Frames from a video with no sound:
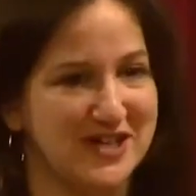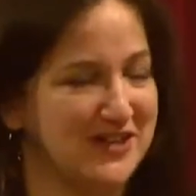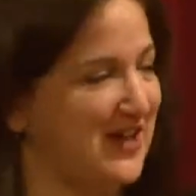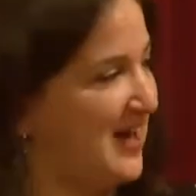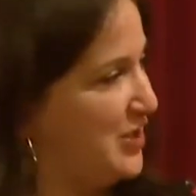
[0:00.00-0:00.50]
like,
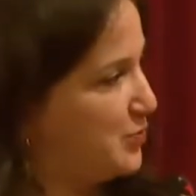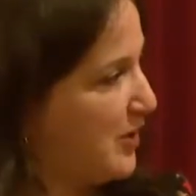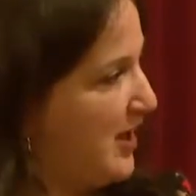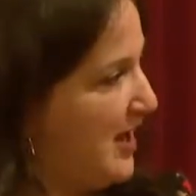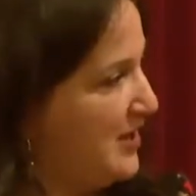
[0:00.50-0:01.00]
the age
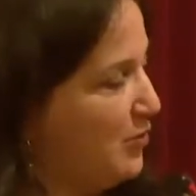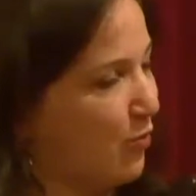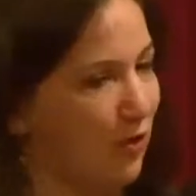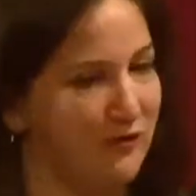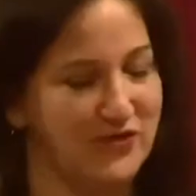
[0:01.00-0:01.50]
we're in
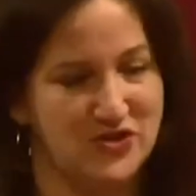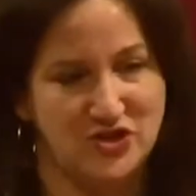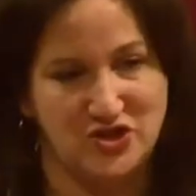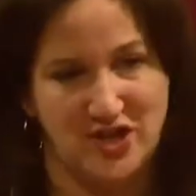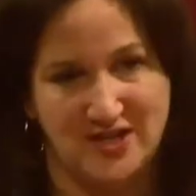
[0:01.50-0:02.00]
or if it's
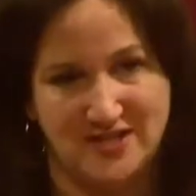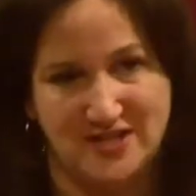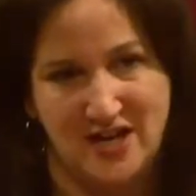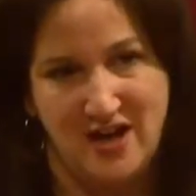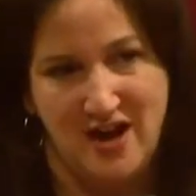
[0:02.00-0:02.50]
just,